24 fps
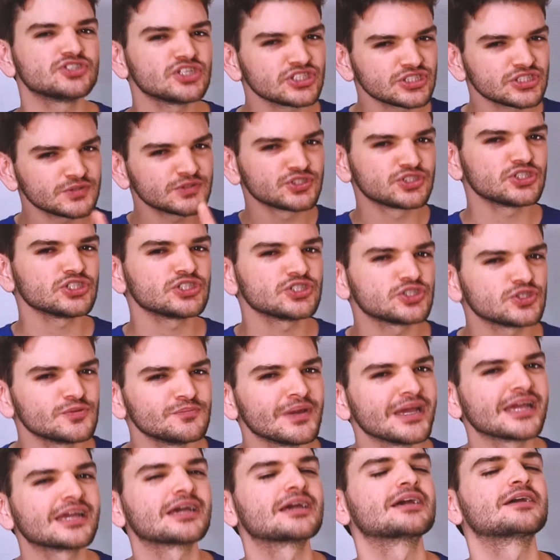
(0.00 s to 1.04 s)
Just to
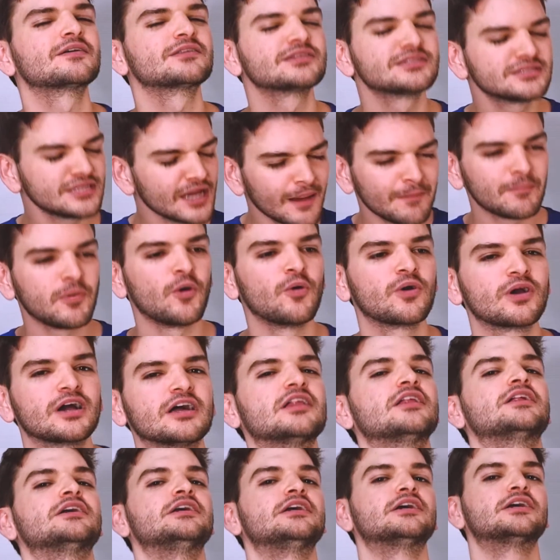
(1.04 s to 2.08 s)
make double
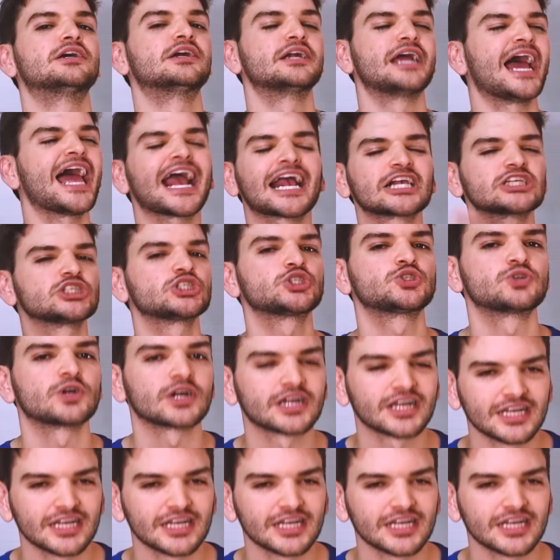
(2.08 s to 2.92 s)
clear, extra